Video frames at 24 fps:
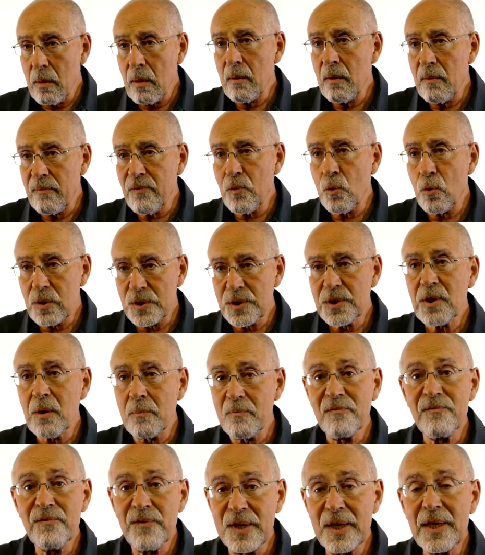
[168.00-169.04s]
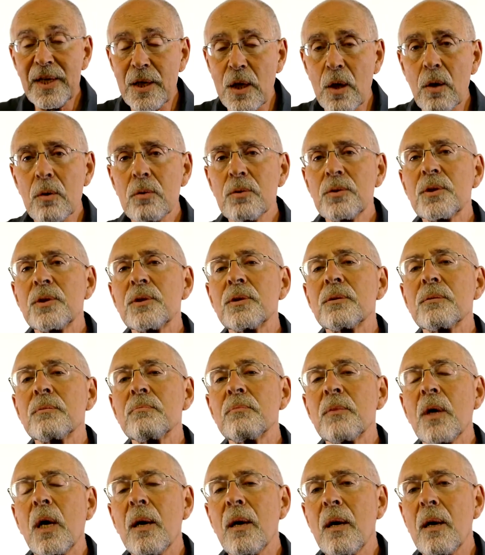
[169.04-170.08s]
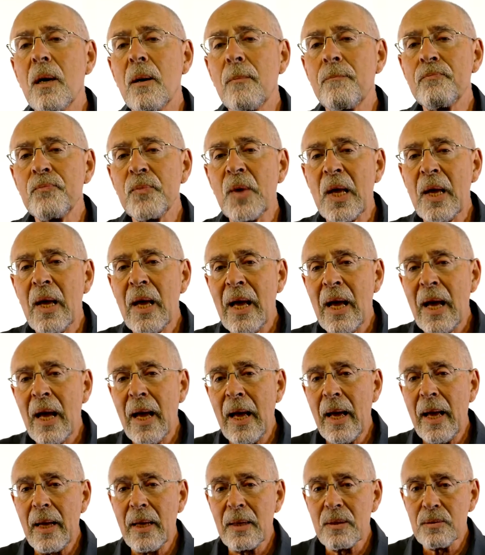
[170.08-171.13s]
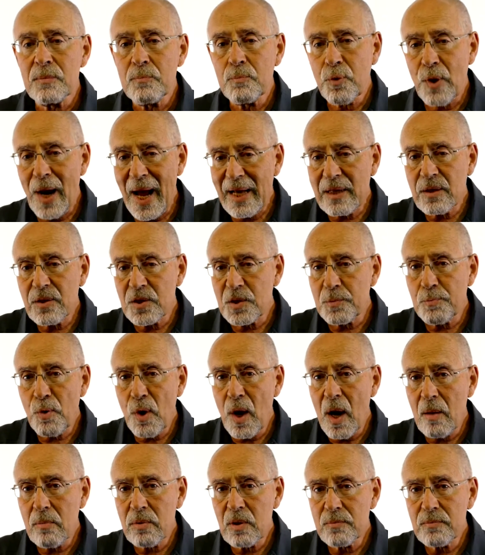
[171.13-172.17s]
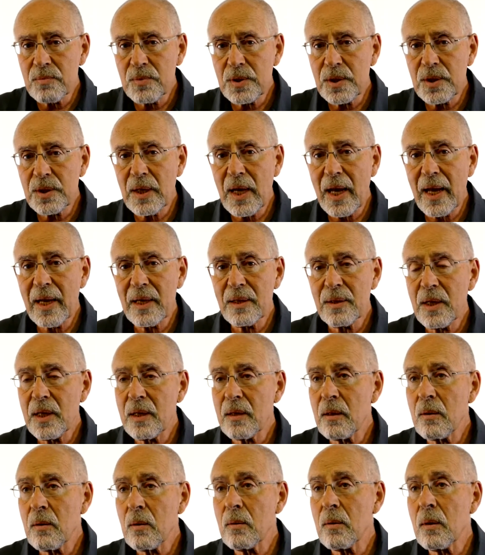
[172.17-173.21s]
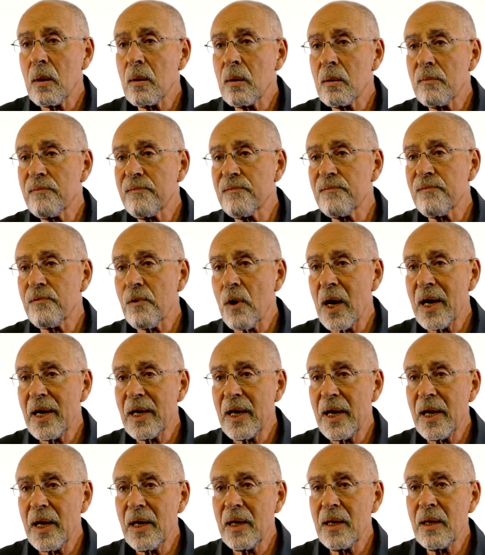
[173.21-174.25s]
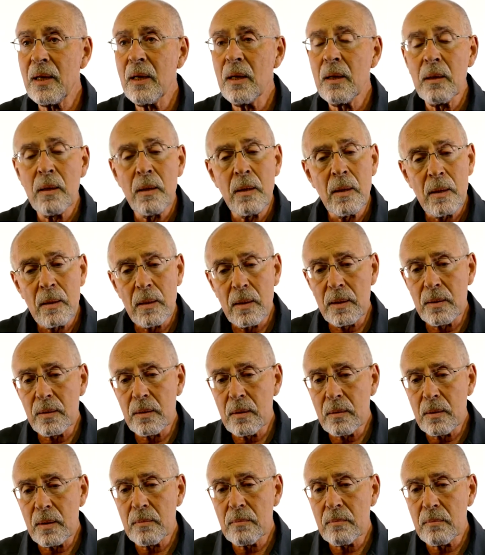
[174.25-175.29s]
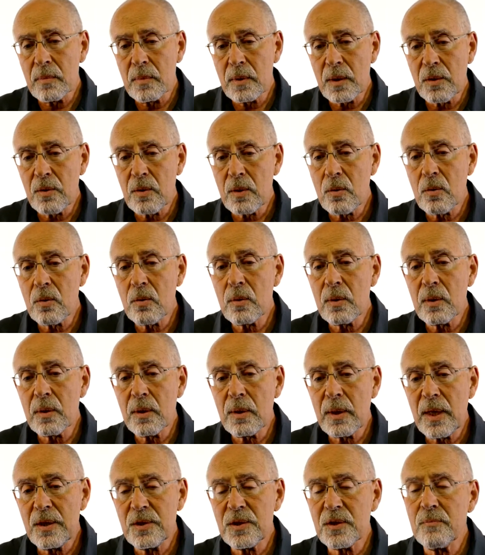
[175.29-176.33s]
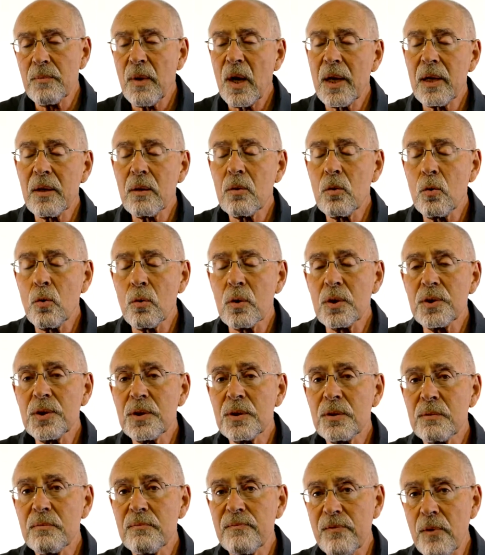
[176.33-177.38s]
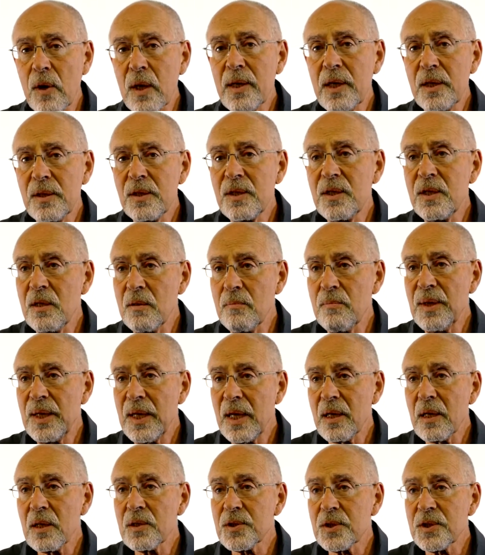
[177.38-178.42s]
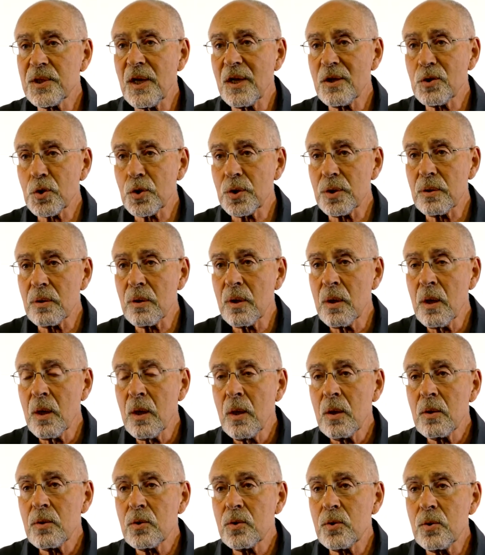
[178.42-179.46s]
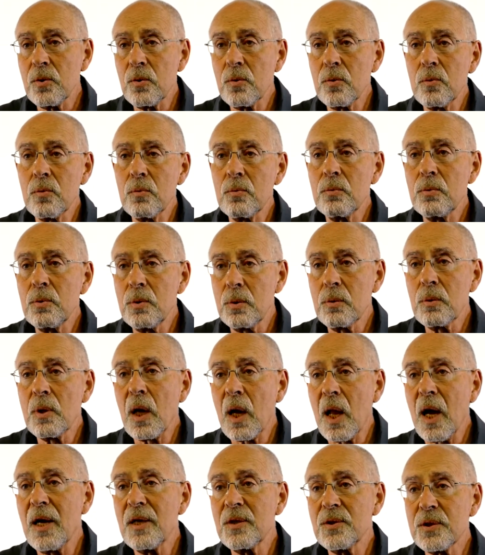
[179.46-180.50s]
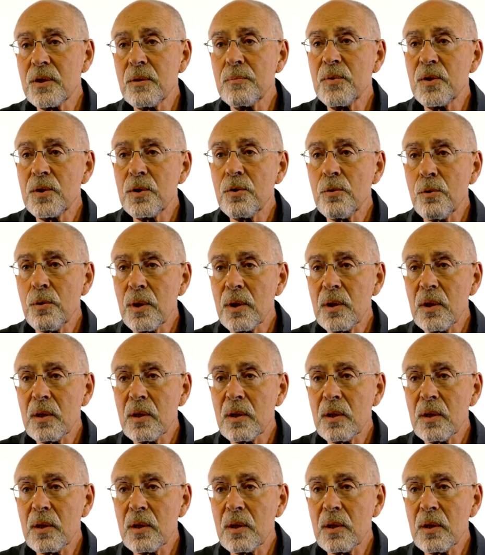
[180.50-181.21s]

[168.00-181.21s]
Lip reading: of course some videos and practice problems, and then a Friday, in the case of my course, Friday TBL session to utilize the material